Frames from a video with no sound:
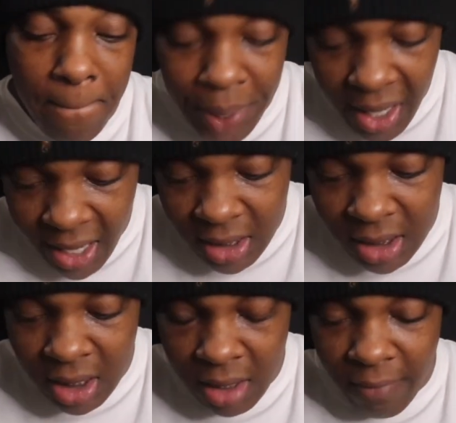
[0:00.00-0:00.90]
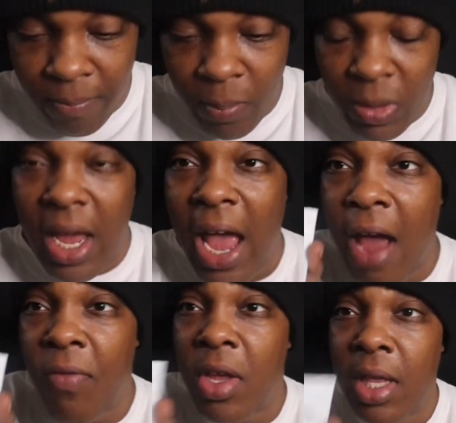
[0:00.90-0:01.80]
But
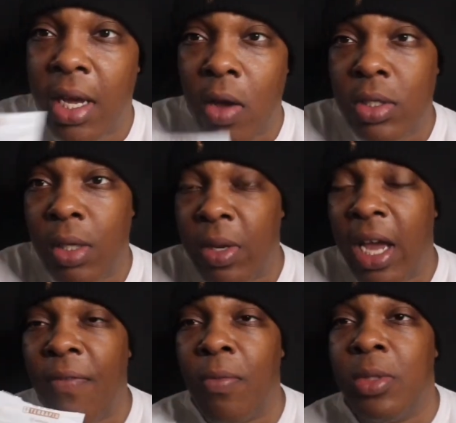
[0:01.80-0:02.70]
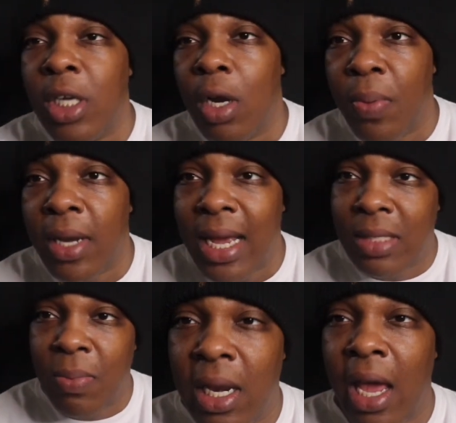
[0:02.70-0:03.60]
everything else that we got from Terrapin
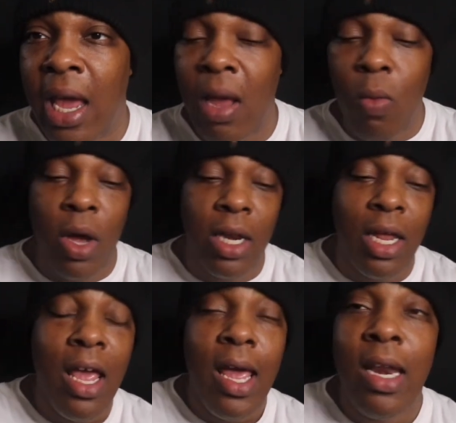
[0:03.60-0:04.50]
has A1.